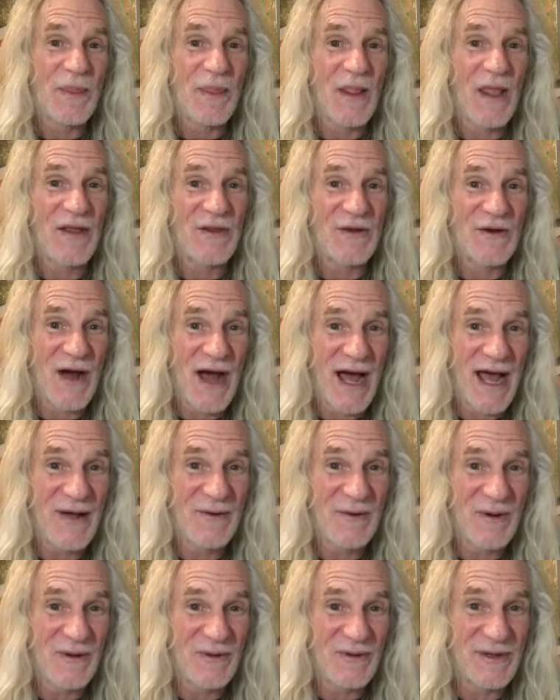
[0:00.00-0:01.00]
And your
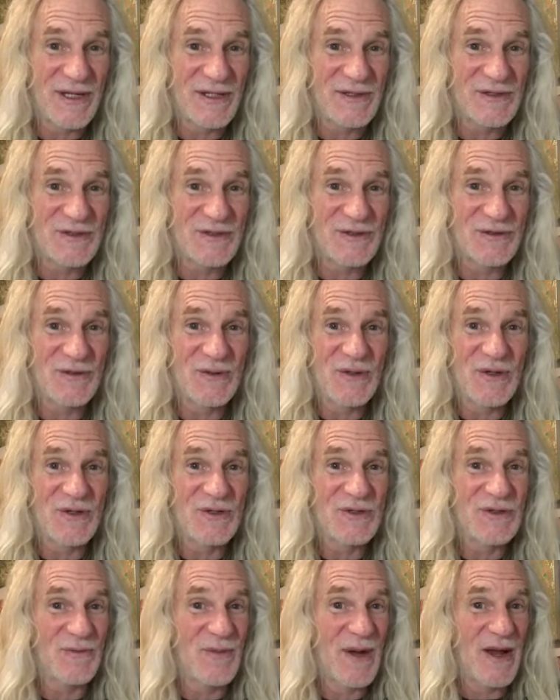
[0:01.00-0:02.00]
highway will get you
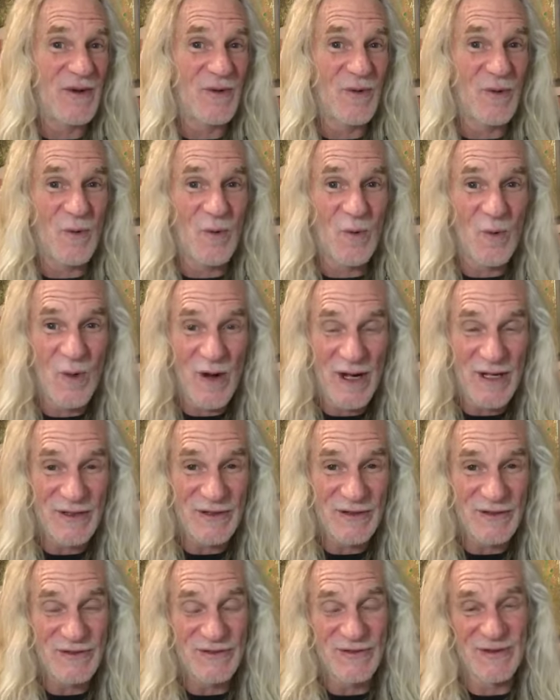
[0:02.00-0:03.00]
no matter what
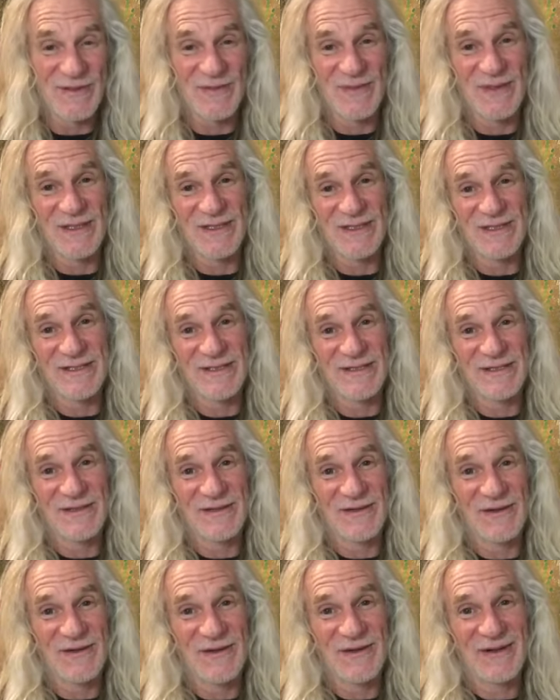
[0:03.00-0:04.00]
your dream is.
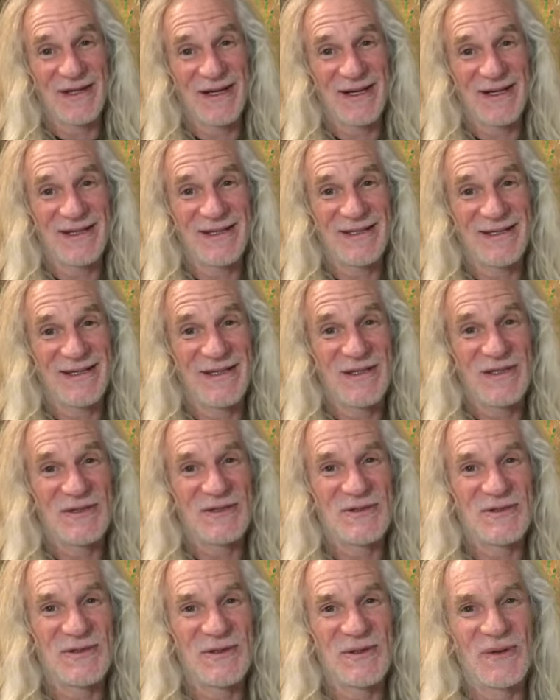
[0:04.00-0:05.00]
Okay?
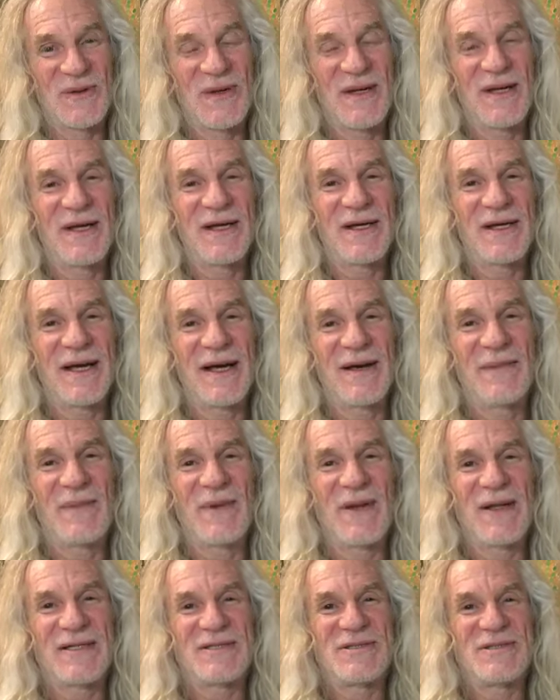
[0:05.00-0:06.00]
So God
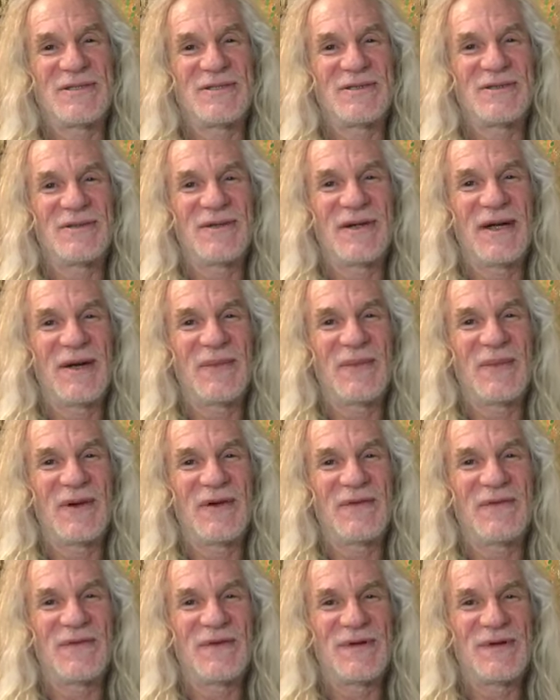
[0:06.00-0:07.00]
bless you. I
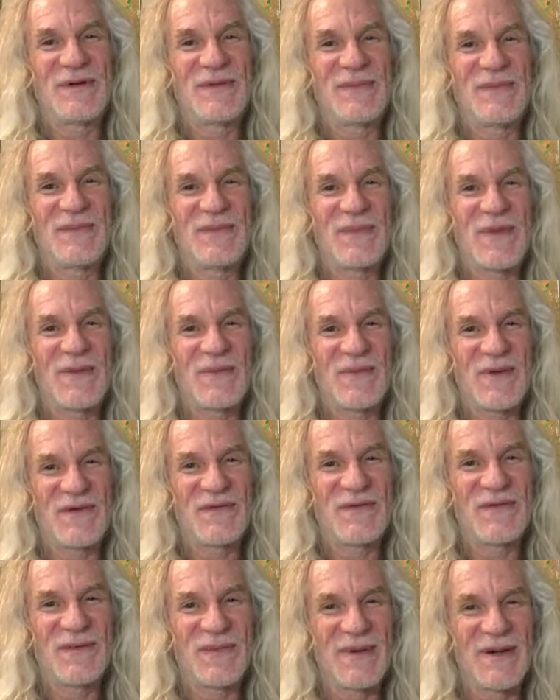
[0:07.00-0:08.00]
pray for you and I pray
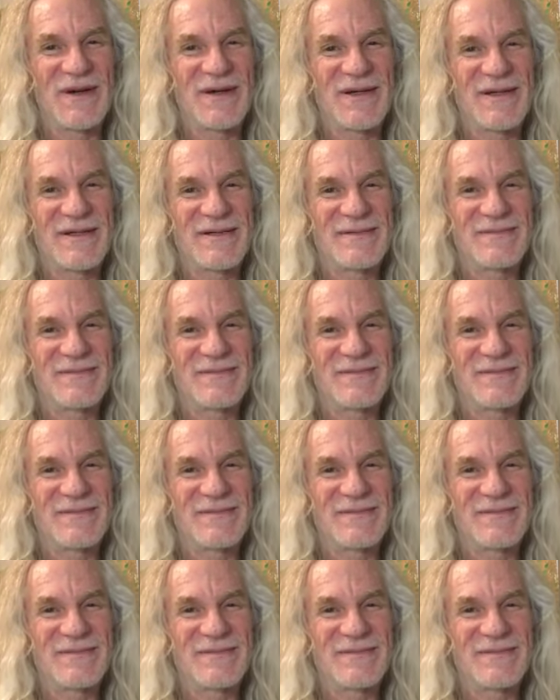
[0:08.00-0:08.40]
for America.